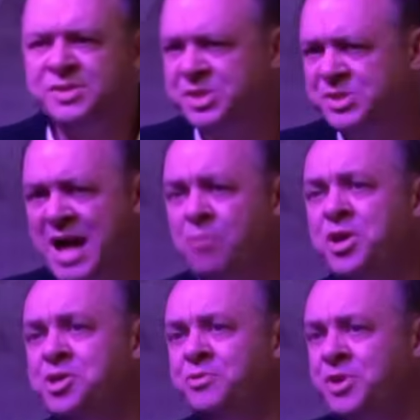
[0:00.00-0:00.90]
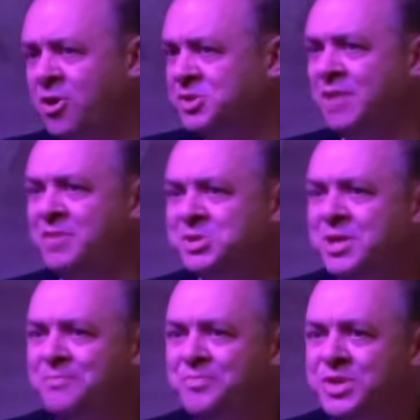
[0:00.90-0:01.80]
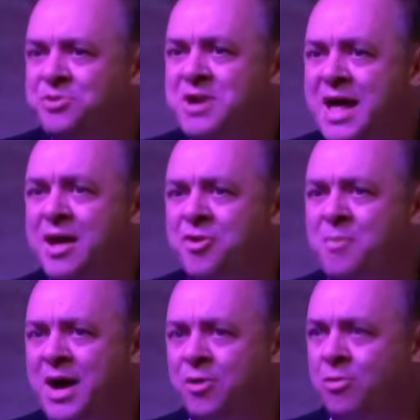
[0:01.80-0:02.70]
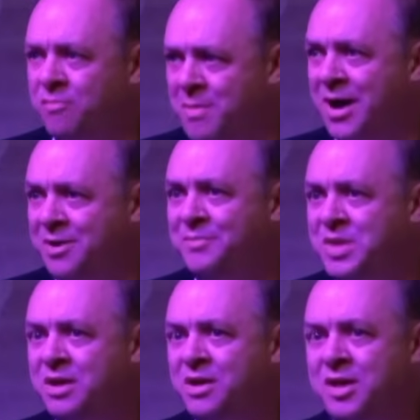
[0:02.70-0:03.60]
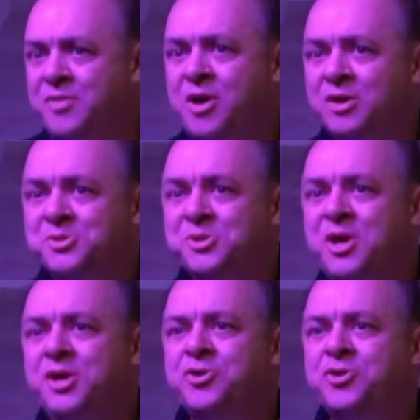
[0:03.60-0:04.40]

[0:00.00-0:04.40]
This is not what you do in arts, obviously. You do not undermine or overmine in the arts.